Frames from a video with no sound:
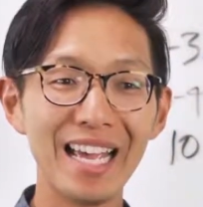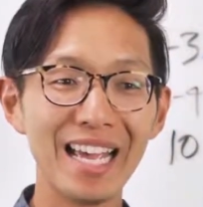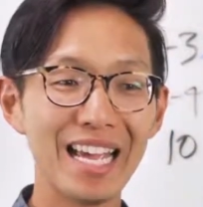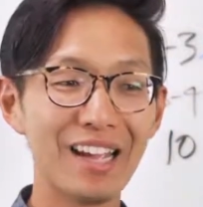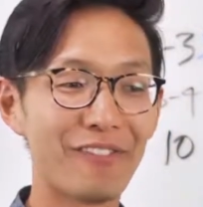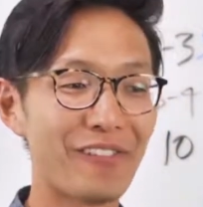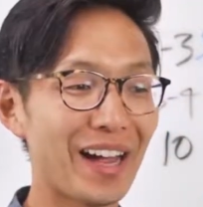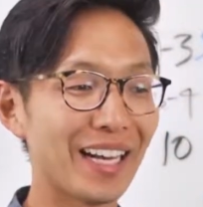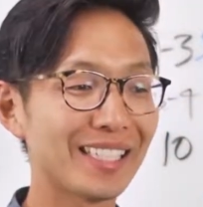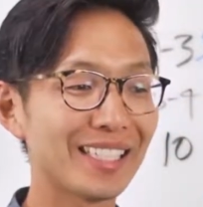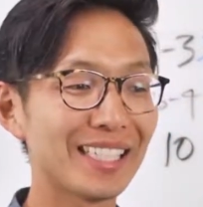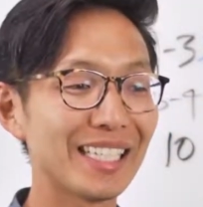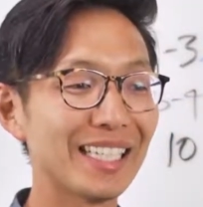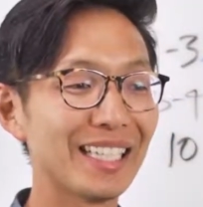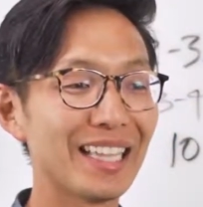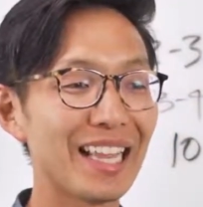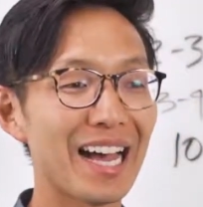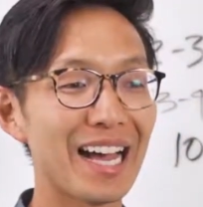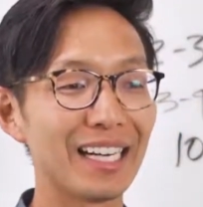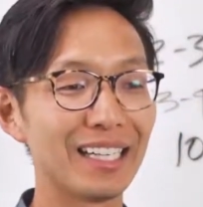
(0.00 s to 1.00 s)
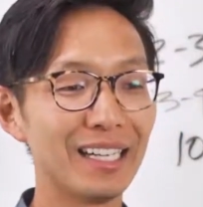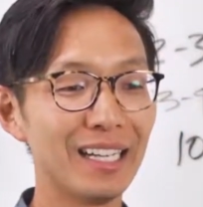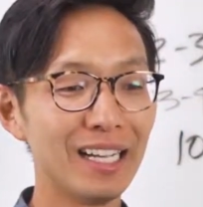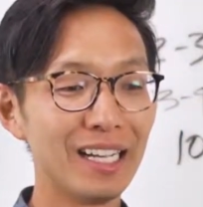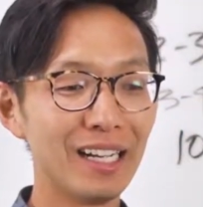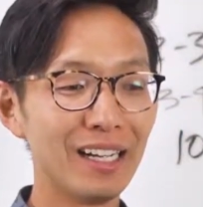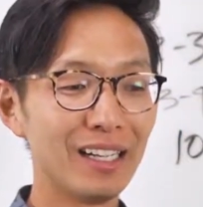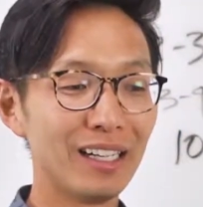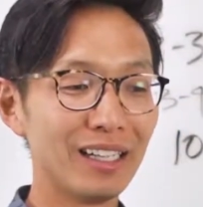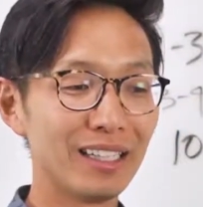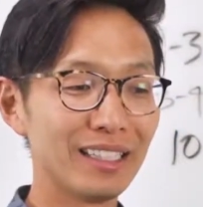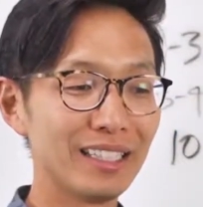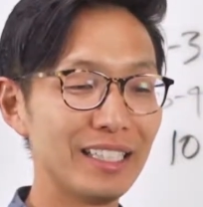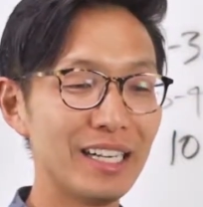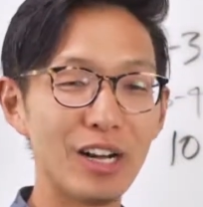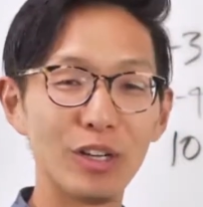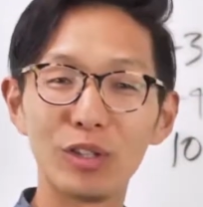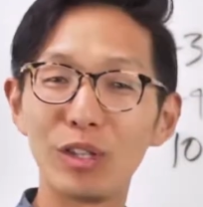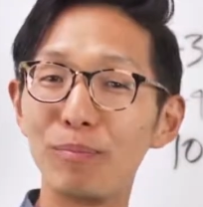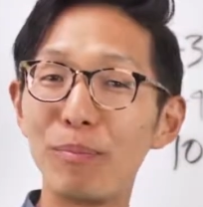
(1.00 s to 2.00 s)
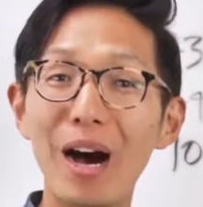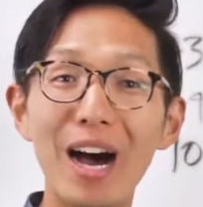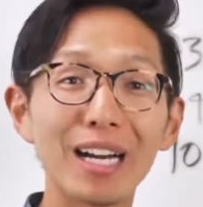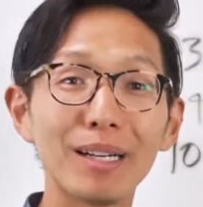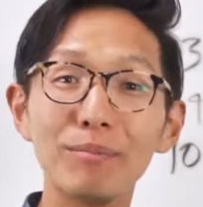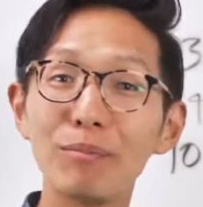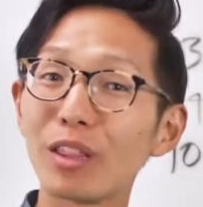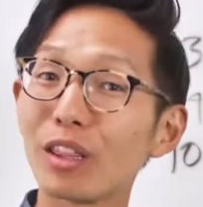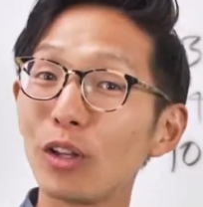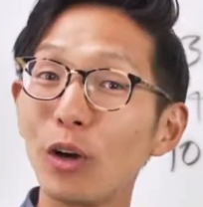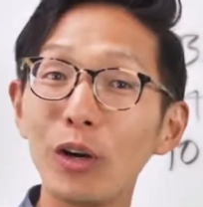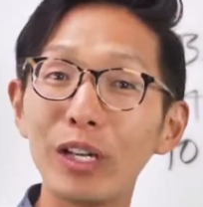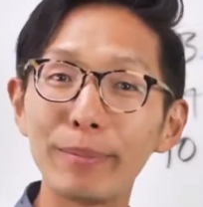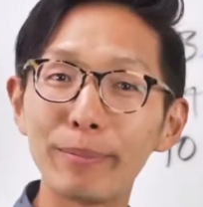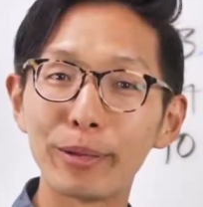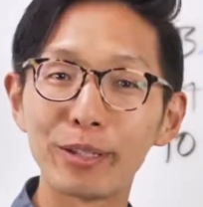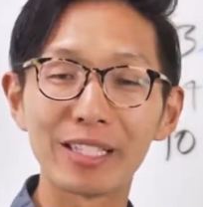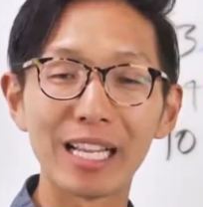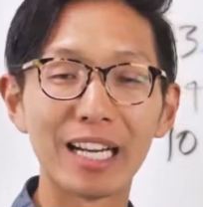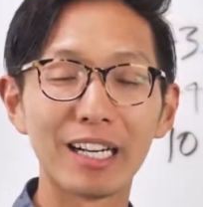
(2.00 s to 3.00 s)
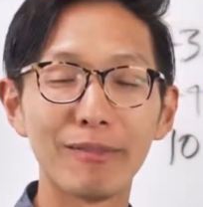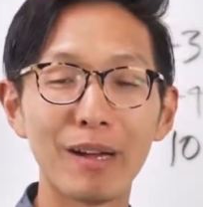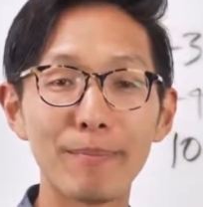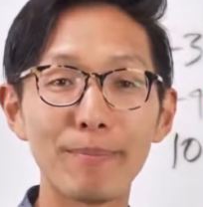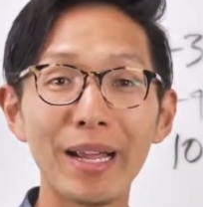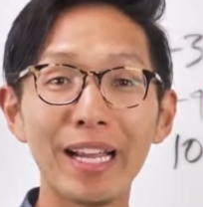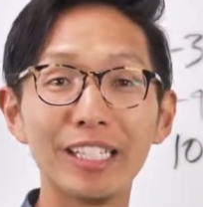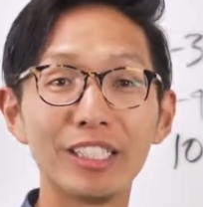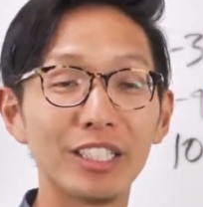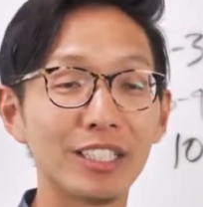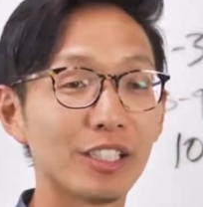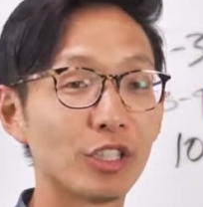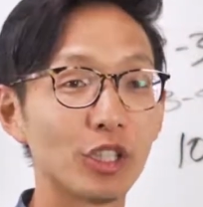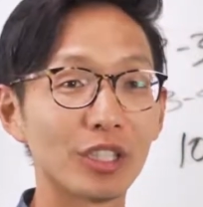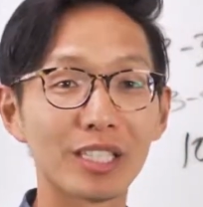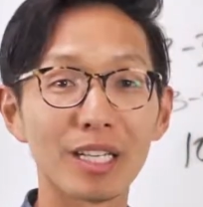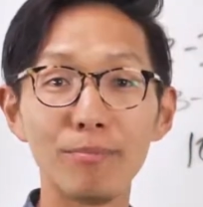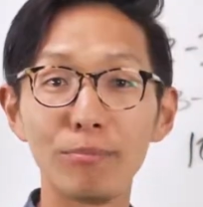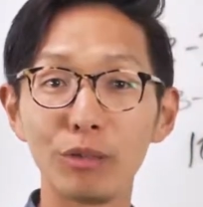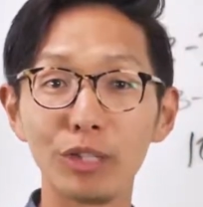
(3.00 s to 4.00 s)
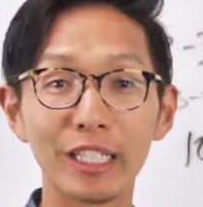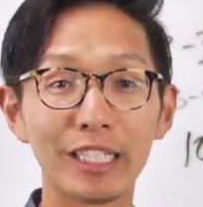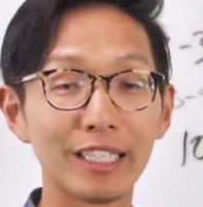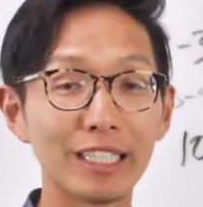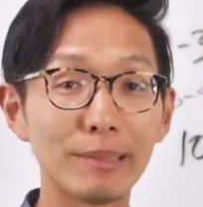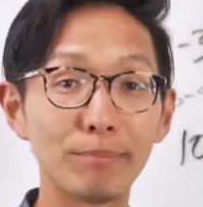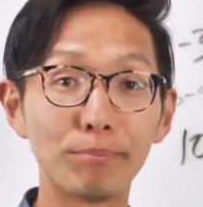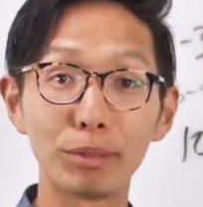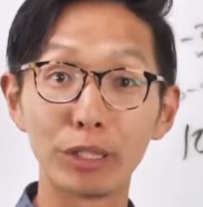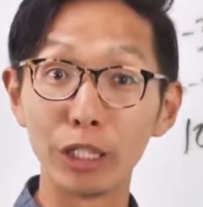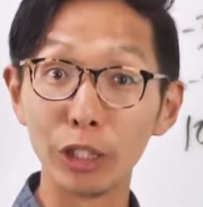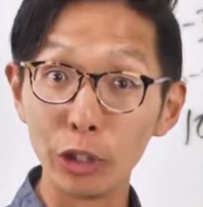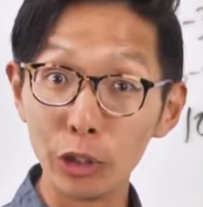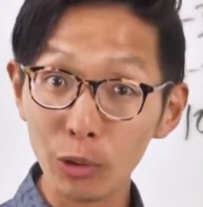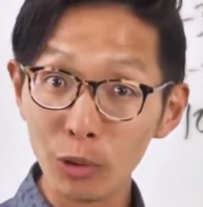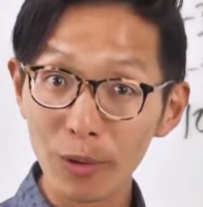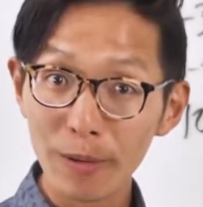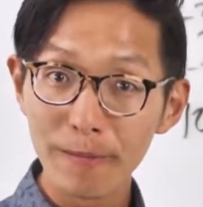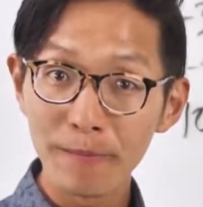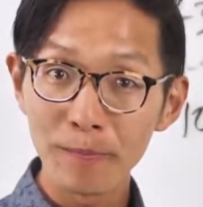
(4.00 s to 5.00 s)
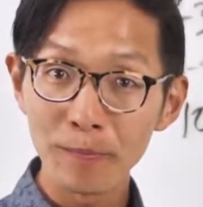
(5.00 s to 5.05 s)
If I see that, the bottom 30% of my page is just completely blue,